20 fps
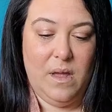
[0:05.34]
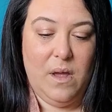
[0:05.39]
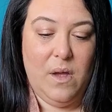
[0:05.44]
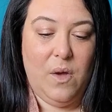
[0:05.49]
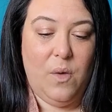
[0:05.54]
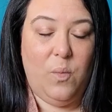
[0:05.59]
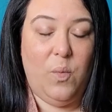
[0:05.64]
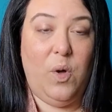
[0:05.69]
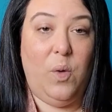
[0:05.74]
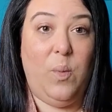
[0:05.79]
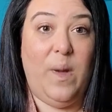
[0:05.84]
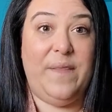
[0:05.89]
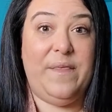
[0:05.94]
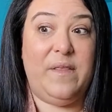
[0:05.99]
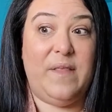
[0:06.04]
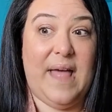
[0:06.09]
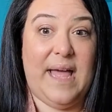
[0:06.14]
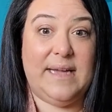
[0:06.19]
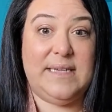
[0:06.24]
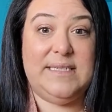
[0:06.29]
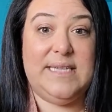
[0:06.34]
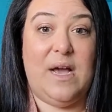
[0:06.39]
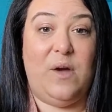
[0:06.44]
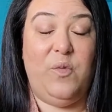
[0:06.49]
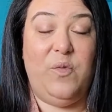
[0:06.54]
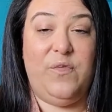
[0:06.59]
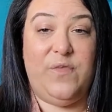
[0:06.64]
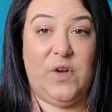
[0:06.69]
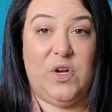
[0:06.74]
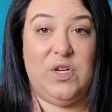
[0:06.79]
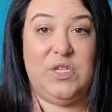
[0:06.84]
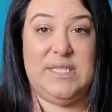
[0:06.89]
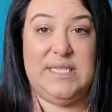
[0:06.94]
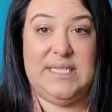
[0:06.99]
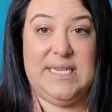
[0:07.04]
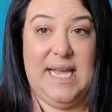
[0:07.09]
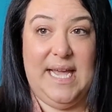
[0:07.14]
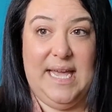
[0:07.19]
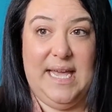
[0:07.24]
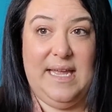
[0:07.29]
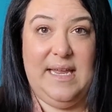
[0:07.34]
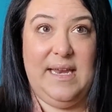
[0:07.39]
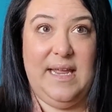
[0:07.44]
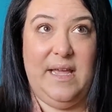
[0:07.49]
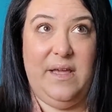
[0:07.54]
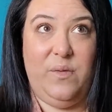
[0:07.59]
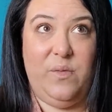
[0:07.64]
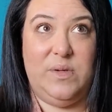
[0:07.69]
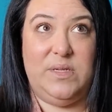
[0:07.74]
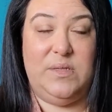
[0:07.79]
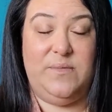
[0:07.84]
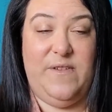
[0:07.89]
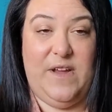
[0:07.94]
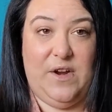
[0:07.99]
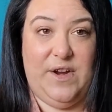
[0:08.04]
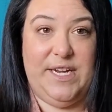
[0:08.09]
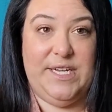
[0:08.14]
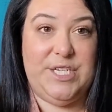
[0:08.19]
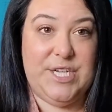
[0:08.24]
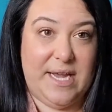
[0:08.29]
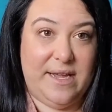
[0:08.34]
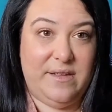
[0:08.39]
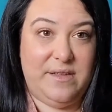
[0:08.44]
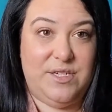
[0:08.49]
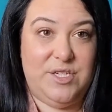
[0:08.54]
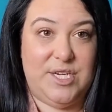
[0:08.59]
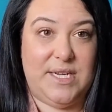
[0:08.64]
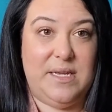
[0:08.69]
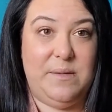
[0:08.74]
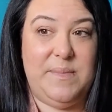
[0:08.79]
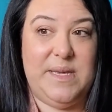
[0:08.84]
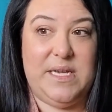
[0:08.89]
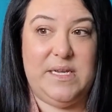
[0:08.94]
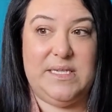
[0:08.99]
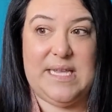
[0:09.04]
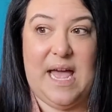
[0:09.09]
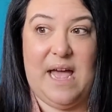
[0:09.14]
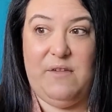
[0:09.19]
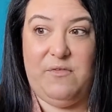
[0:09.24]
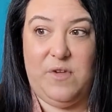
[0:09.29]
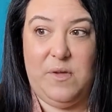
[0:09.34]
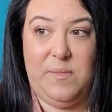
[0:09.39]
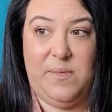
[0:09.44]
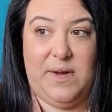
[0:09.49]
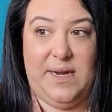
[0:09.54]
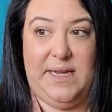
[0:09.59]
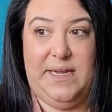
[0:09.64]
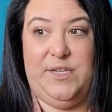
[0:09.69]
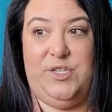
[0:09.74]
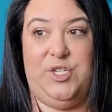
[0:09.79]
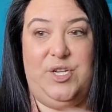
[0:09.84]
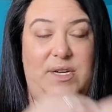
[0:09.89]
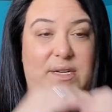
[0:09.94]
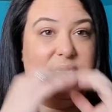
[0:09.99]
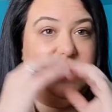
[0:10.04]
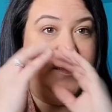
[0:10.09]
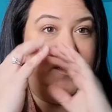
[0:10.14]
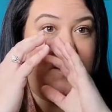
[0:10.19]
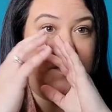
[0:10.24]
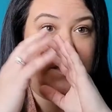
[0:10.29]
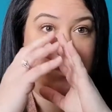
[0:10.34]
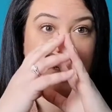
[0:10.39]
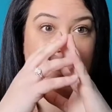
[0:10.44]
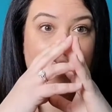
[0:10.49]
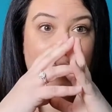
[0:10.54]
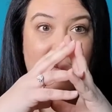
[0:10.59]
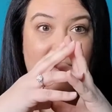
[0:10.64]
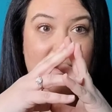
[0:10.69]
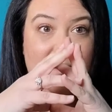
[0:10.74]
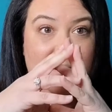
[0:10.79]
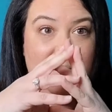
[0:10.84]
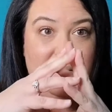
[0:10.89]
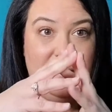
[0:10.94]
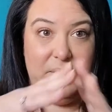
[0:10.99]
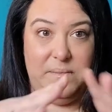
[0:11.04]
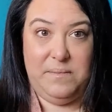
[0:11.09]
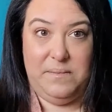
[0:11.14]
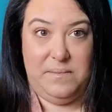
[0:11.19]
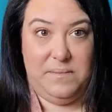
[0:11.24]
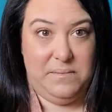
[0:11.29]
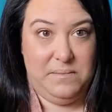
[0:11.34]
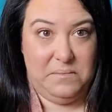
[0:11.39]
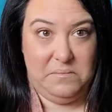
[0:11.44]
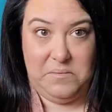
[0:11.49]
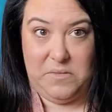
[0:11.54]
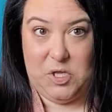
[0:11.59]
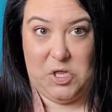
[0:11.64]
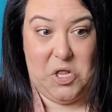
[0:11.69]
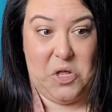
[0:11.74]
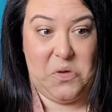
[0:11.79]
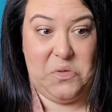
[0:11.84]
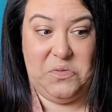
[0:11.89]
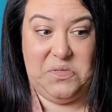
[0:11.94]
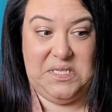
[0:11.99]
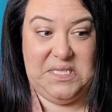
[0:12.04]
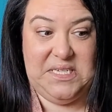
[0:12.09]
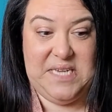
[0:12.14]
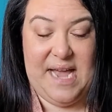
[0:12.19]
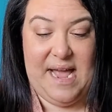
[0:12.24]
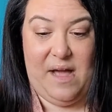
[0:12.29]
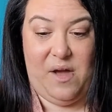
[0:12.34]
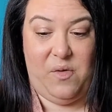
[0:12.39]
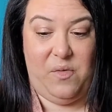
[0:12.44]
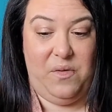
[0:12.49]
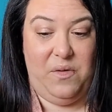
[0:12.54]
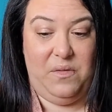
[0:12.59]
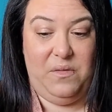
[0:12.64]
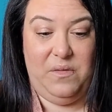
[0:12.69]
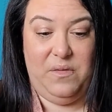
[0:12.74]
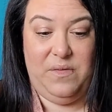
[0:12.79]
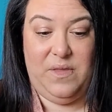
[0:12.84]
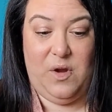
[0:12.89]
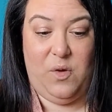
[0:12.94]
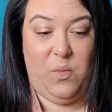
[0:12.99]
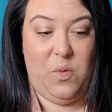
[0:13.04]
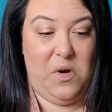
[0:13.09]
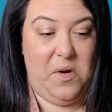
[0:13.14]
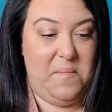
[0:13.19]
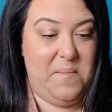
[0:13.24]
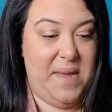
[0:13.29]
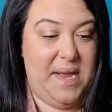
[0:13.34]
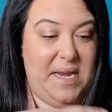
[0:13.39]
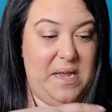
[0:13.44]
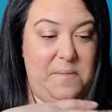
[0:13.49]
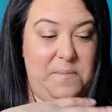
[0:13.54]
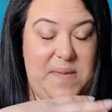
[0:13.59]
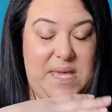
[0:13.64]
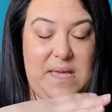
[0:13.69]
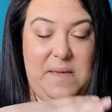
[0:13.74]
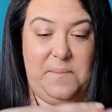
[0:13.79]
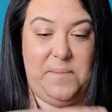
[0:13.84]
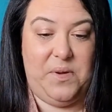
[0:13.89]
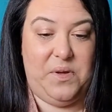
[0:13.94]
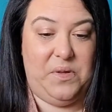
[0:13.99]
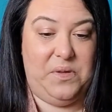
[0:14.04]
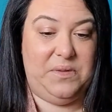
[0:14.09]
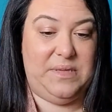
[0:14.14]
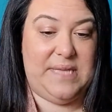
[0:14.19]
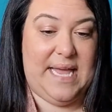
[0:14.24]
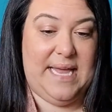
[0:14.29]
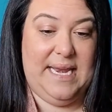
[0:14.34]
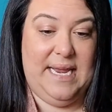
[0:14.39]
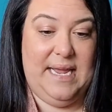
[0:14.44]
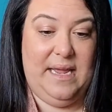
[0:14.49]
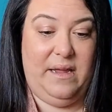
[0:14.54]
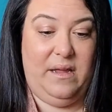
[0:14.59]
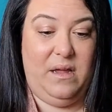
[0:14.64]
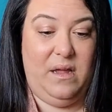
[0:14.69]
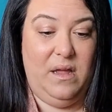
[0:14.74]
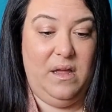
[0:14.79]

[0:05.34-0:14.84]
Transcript: Well, when lockdown first hit, it was very challenging because everybody just closed down. There weren't many people letting